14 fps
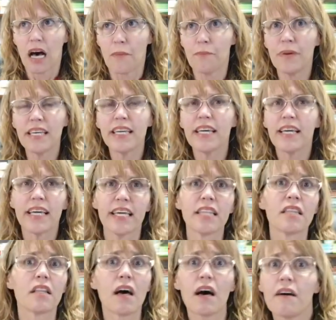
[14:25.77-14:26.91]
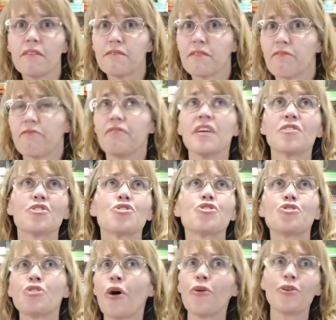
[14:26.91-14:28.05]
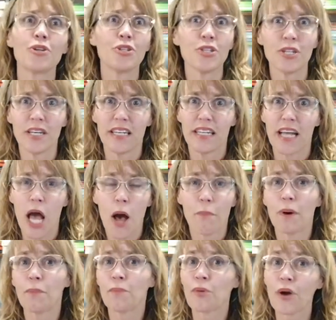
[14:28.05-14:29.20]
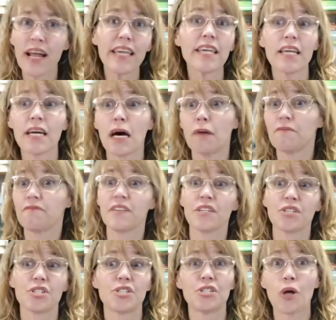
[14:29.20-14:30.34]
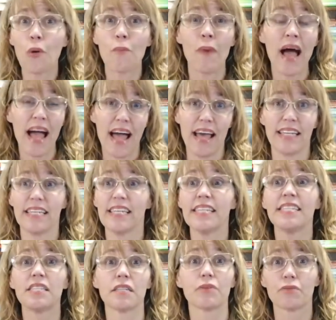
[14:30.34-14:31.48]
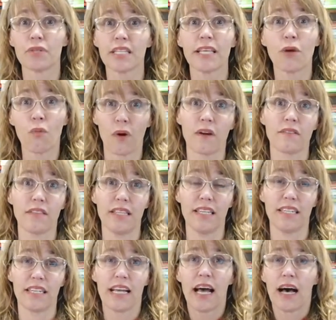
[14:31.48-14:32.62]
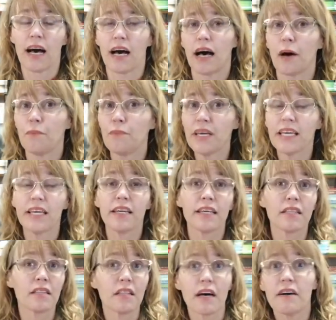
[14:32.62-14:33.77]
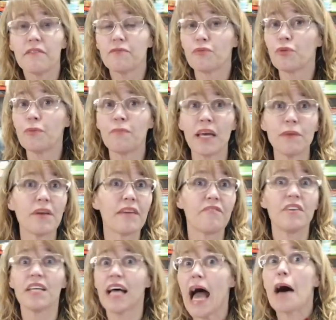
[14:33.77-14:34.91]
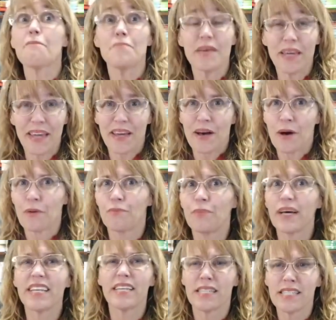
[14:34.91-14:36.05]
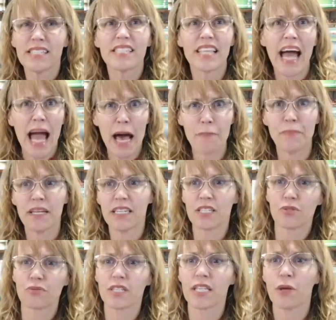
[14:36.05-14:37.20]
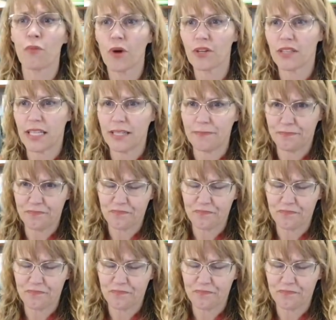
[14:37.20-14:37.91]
Being in love feels so good, but breaking up feels so bad. Is it really worth it? Uh, being in love would make me feel happy, but is the happiness really worth it?